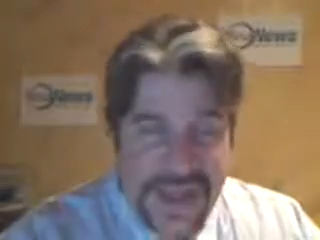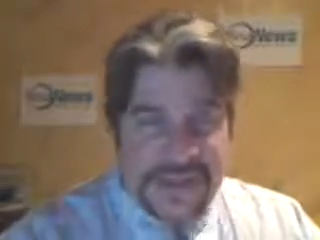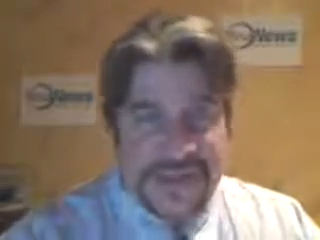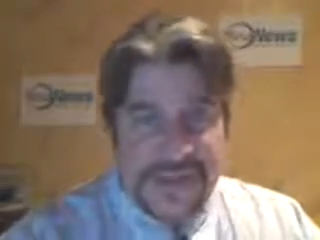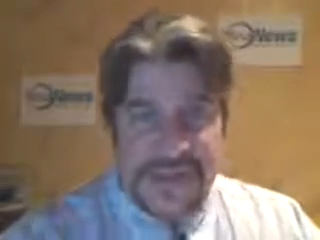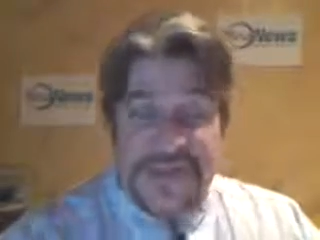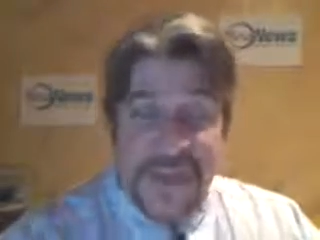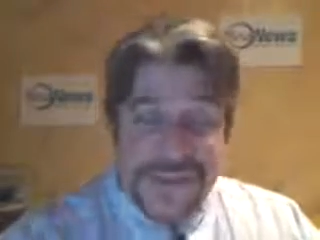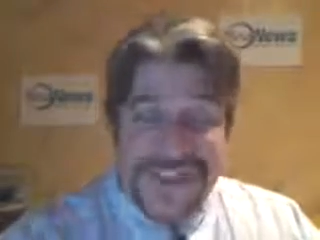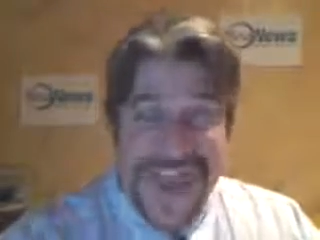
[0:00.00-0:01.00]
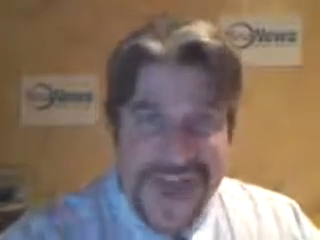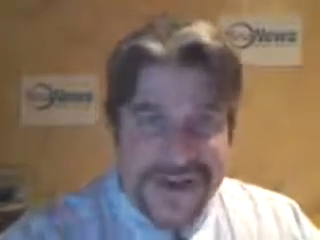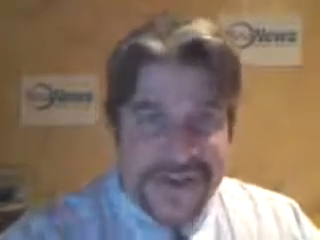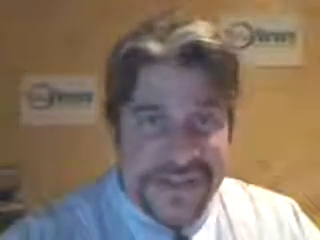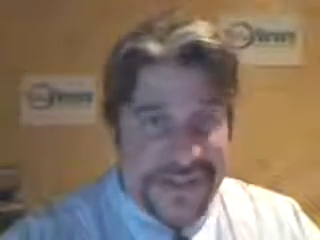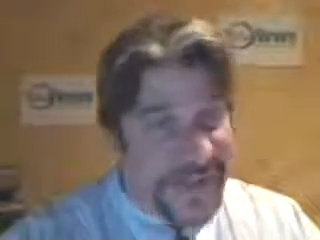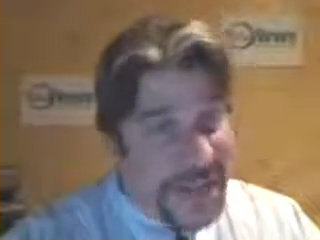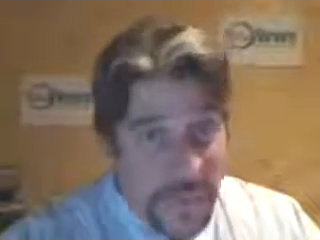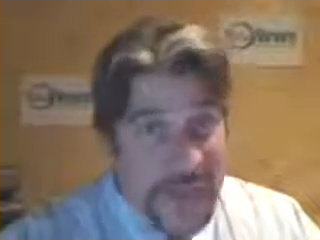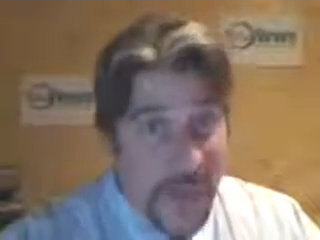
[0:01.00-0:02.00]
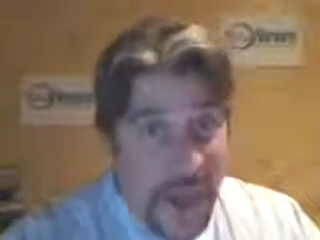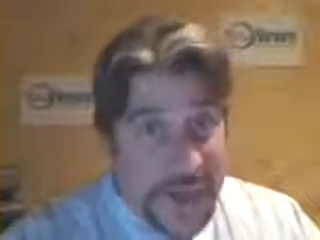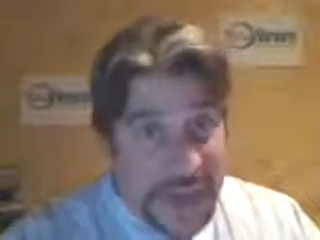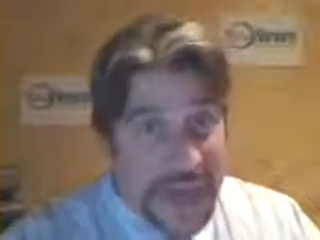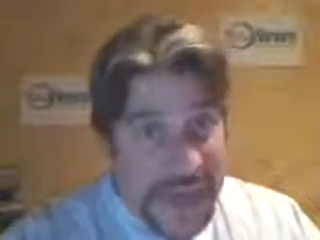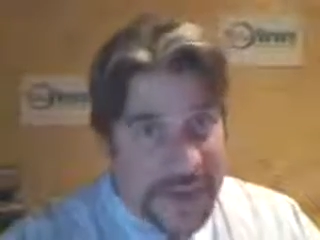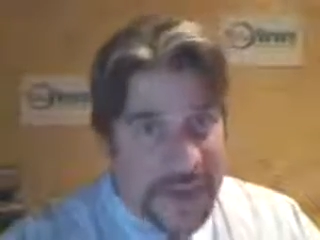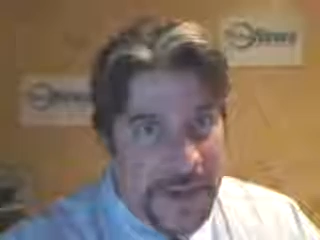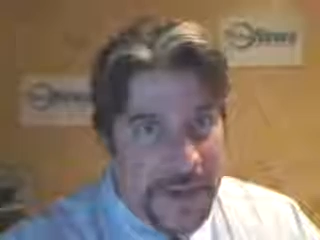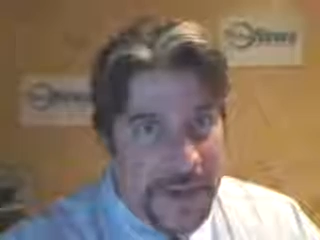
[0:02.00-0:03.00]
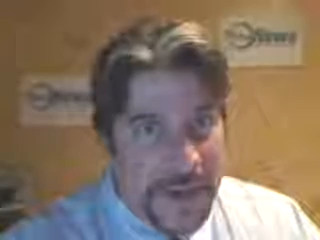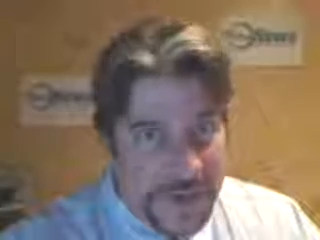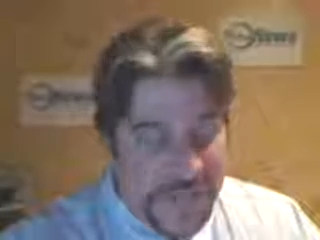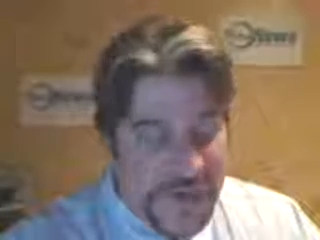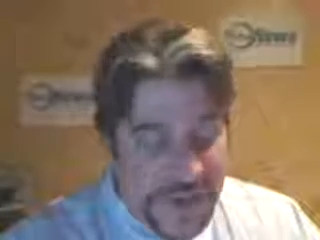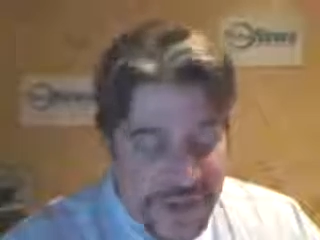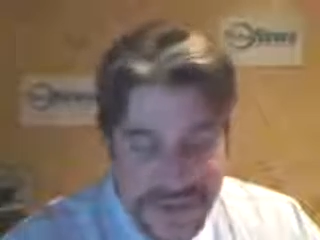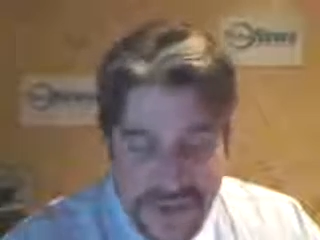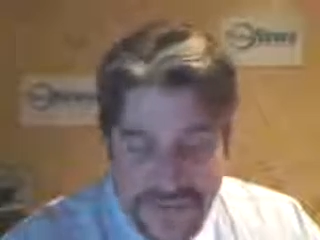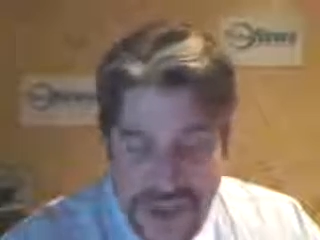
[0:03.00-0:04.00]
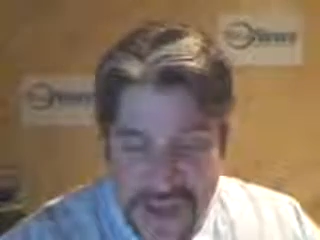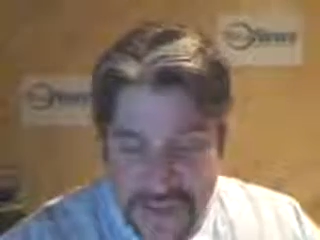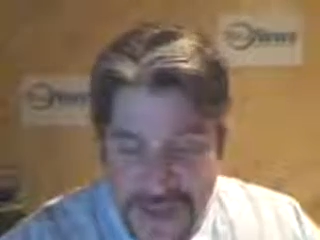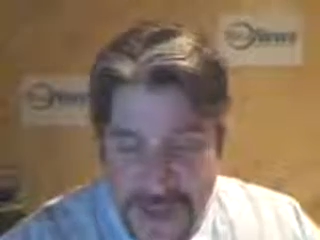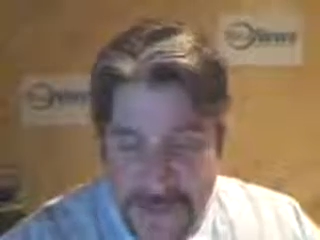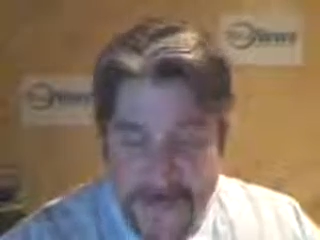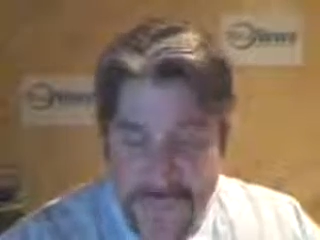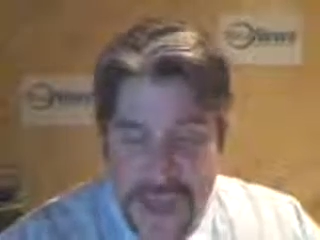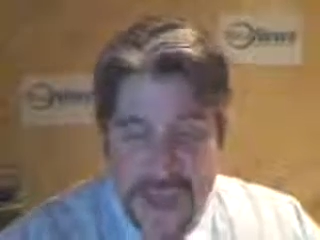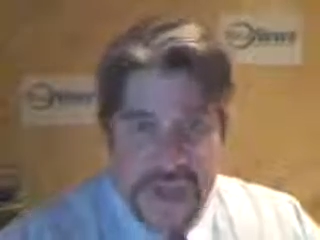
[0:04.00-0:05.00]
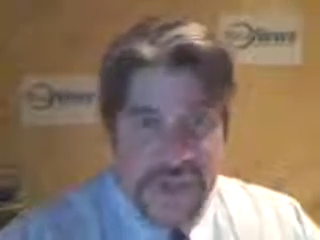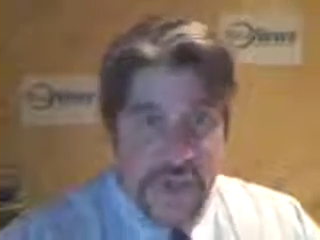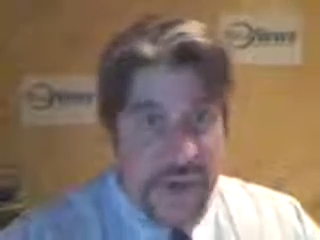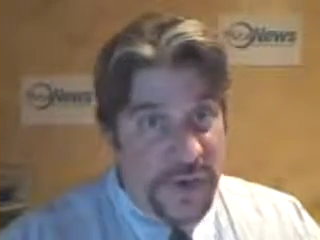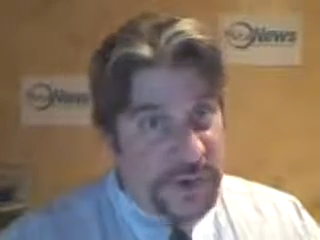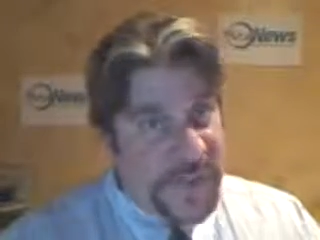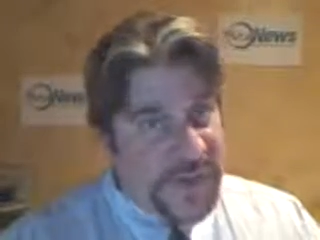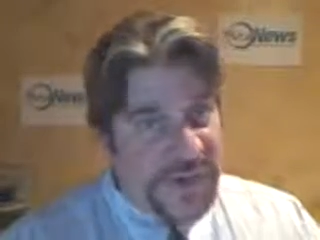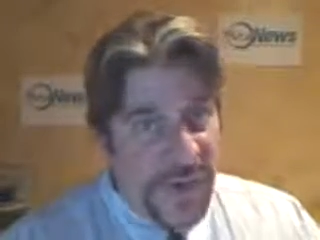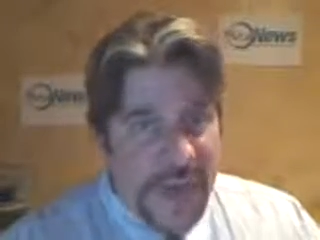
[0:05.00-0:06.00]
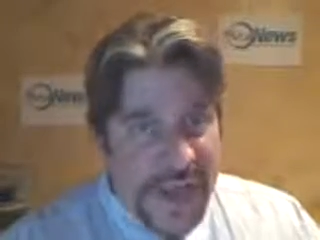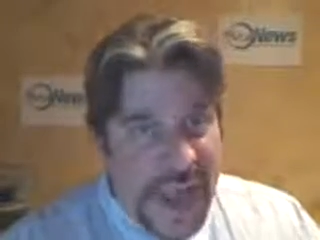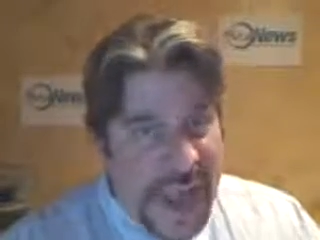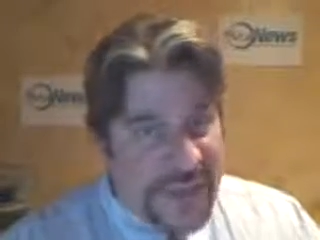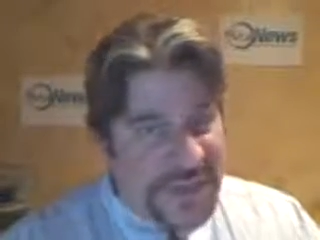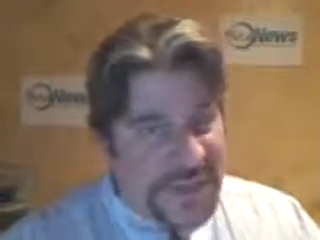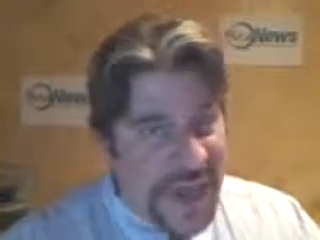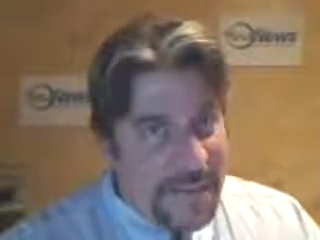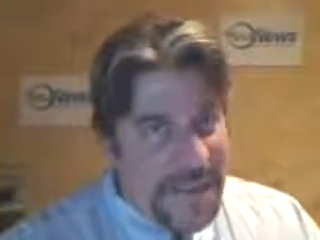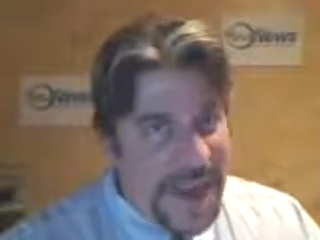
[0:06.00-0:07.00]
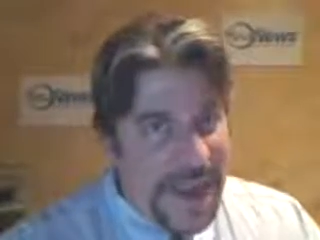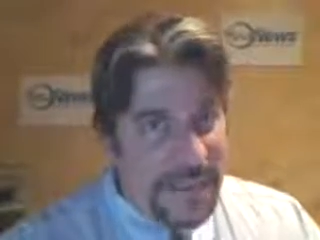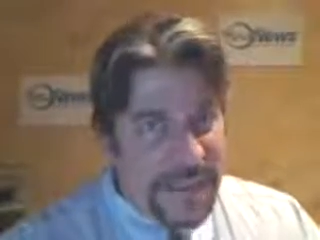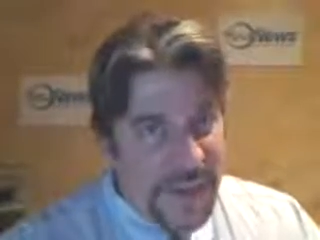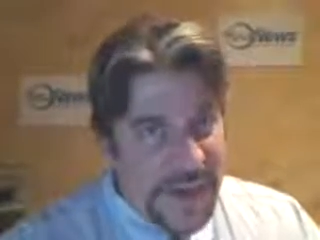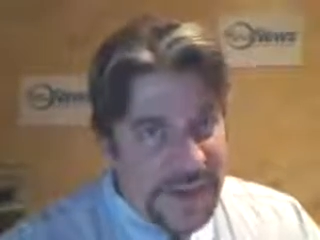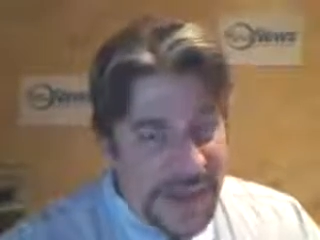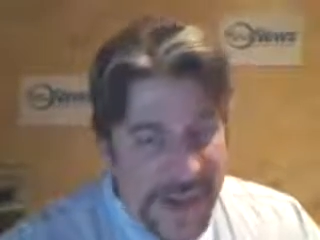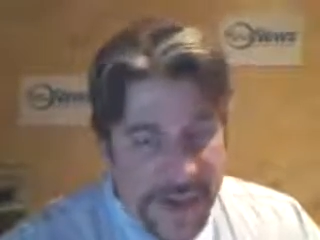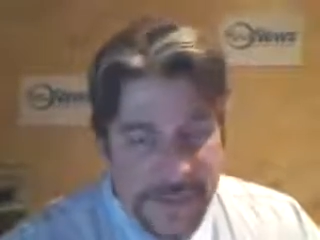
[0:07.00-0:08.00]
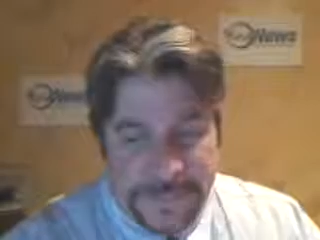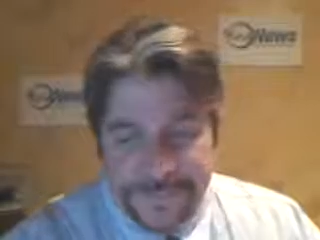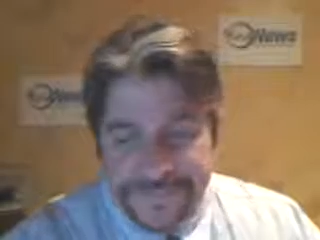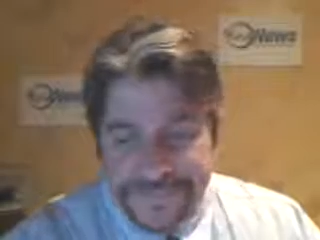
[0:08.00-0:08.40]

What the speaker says: that season, and that was the end of the season. That's when you want to lead a division, is on the final day. So here's Minnesota again, same team, 3 years later,